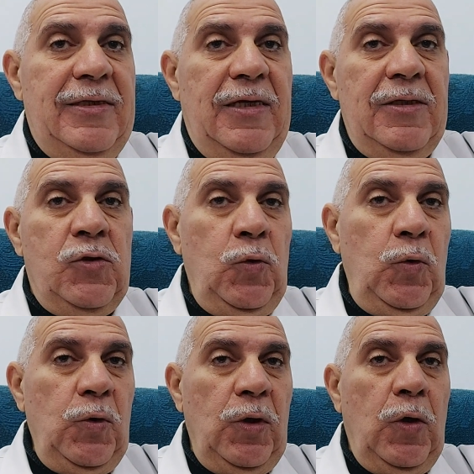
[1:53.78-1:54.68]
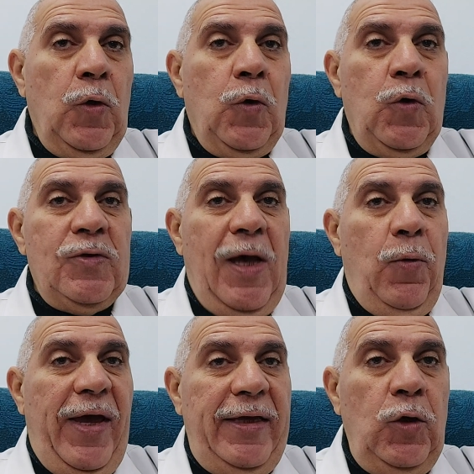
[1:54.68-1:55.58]
The sore goes
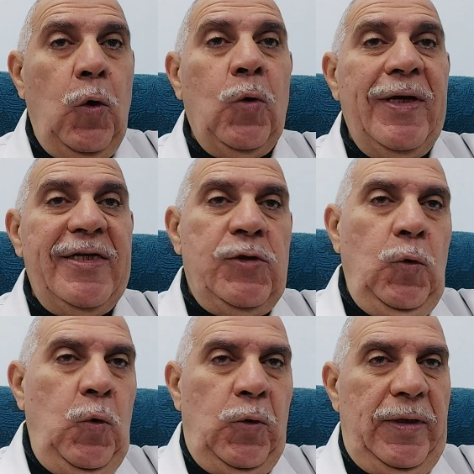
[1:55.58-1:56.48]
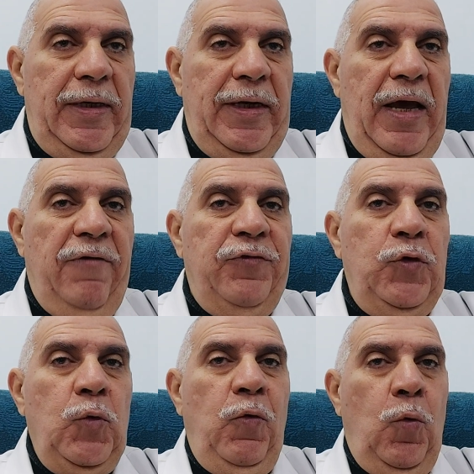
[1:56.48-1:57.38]
away on its own in a
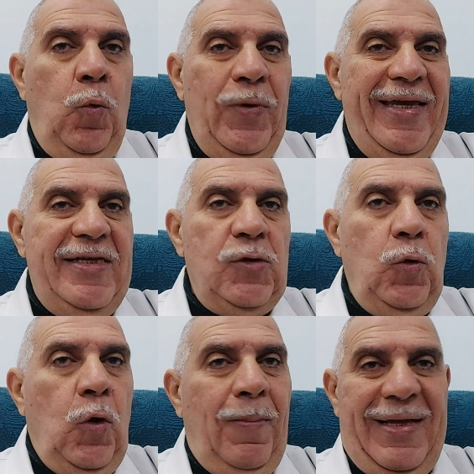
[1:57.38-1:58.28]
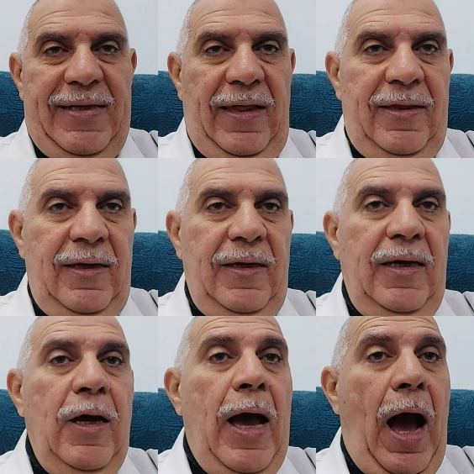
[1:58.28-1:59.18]
few weeks or months.
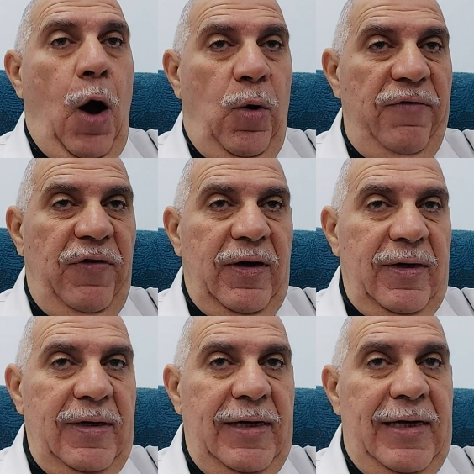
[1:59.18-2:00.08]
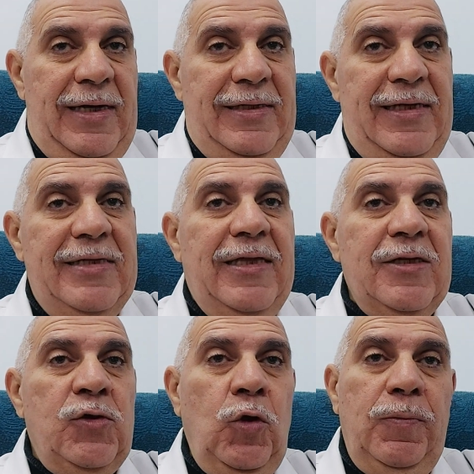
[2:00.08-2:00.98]
However, this
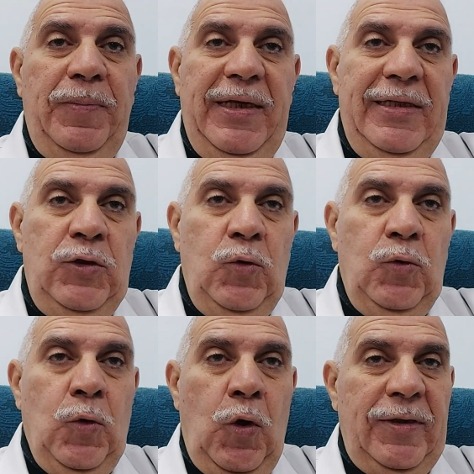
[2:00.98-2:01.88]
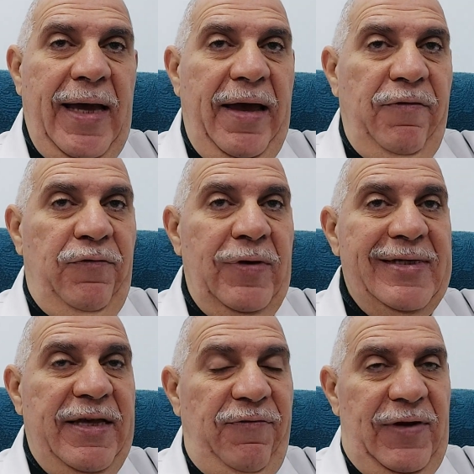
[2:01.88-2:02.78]
does not mean you do not have
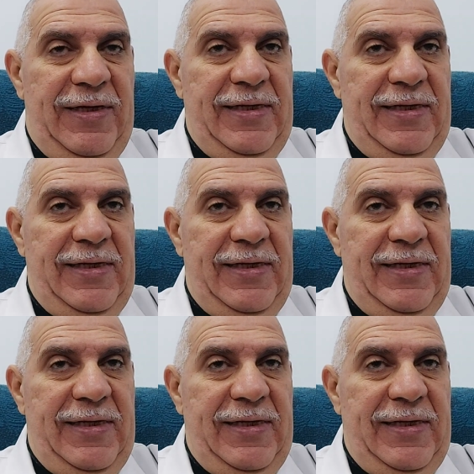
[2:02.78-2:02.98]
syphilis